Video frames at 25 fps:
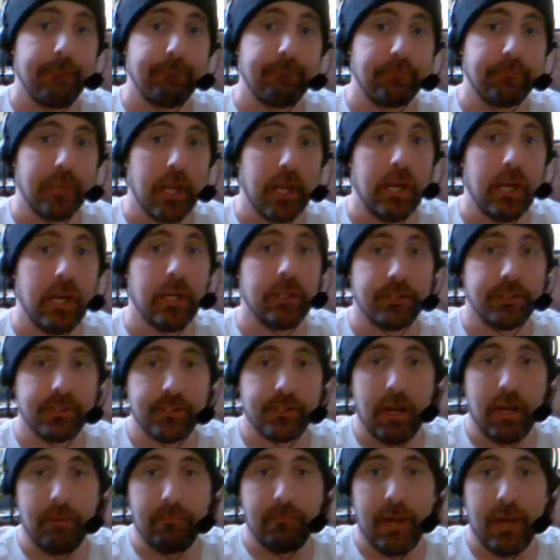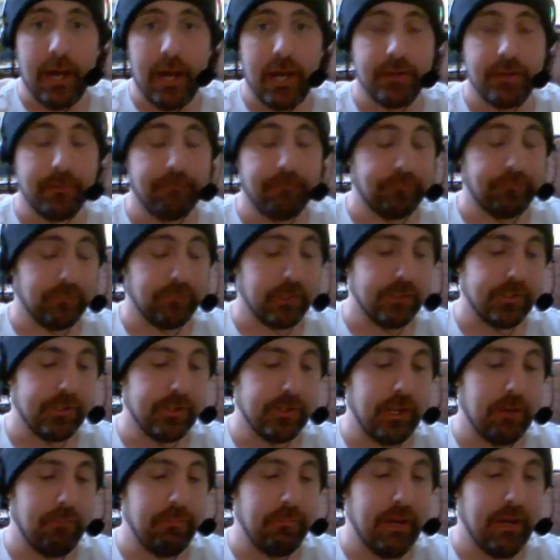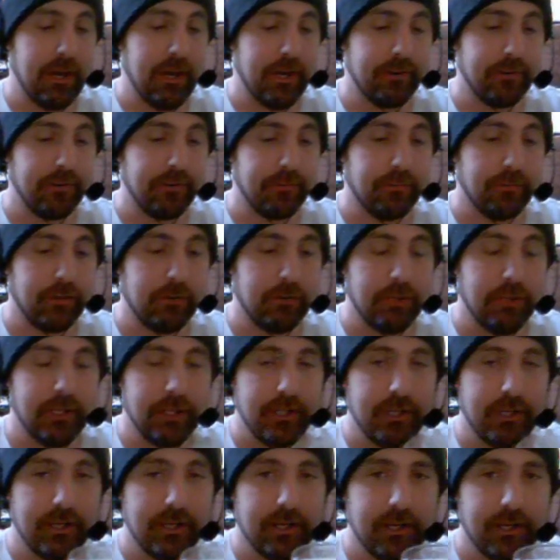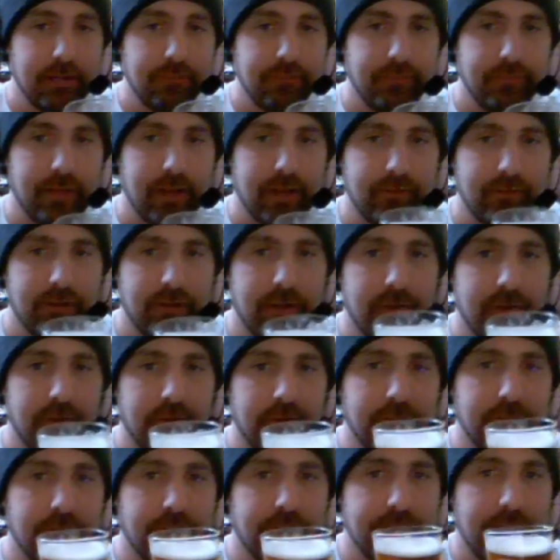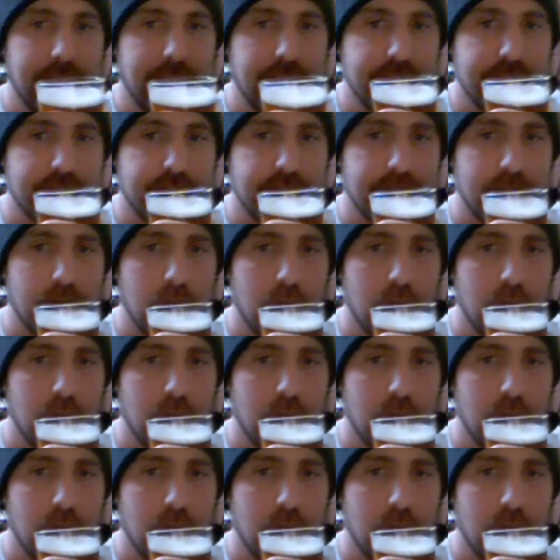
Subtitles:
Yeah, it's not bad. It's not bad. Let me have another little taste.